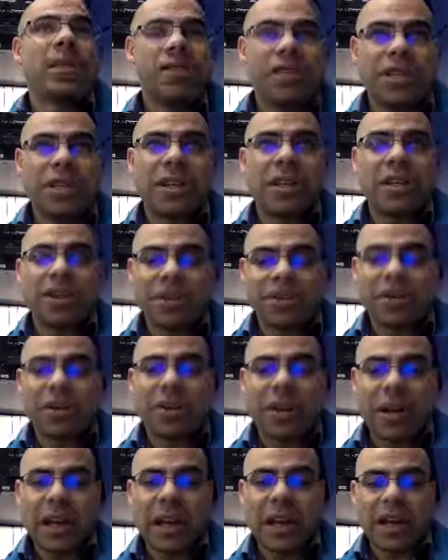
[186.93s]
G. So it's
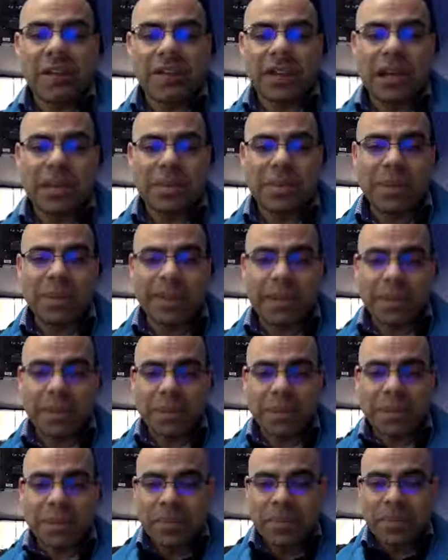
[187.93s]
got an F sharp in there.
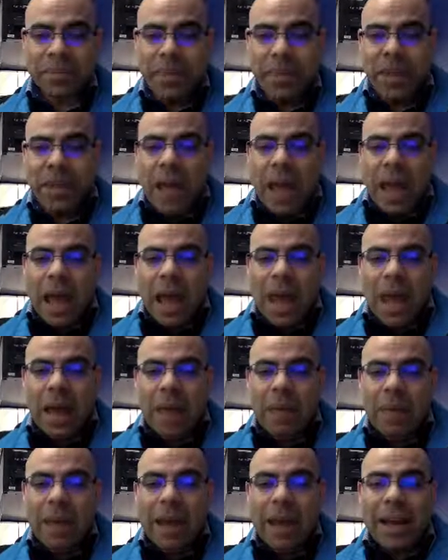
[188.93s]

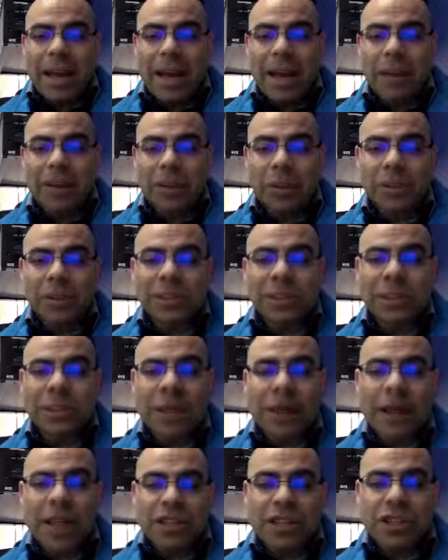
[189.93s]
And it's also
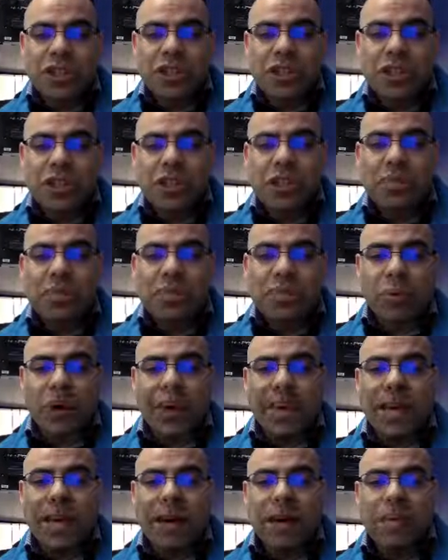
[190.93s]
asking you to
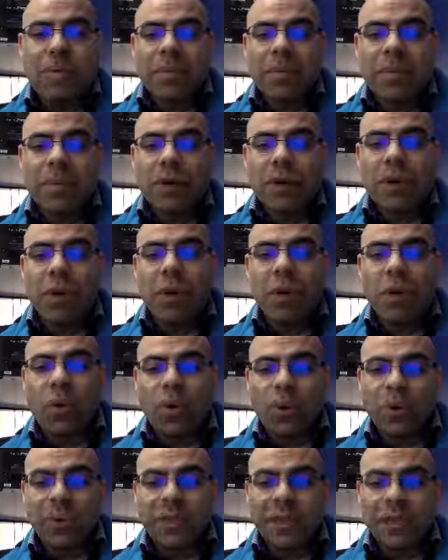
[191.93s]
break up the
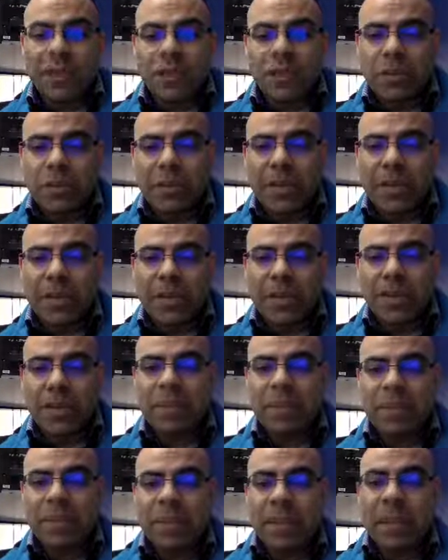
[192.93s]
chords that you've been
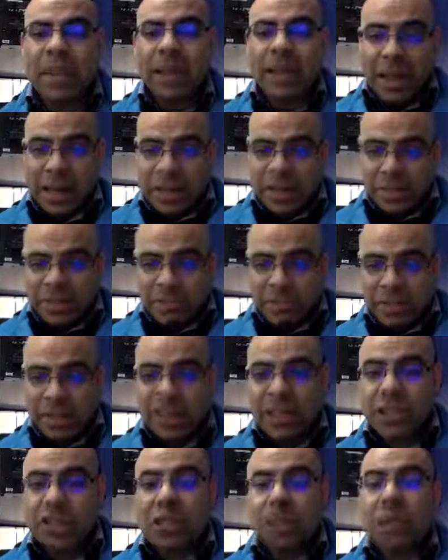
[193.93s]
given
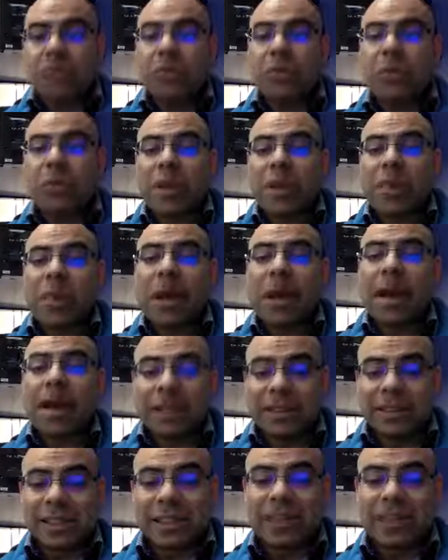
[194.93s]
into 3 parts.